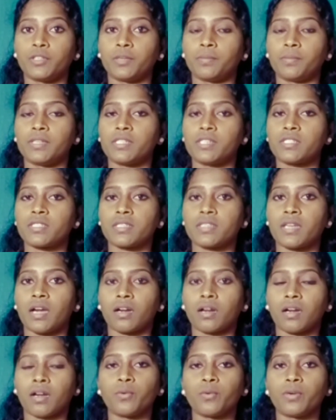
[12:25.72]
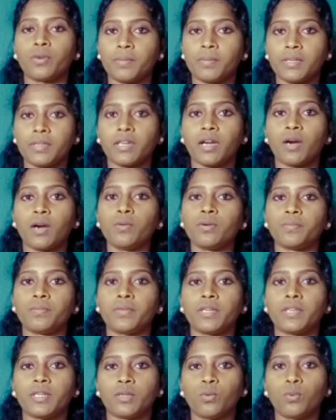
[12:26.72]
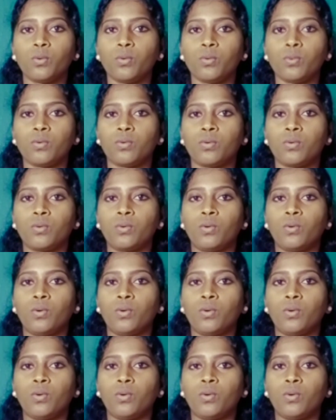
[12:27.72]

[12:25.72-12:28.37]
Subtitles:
Countable noun, we know.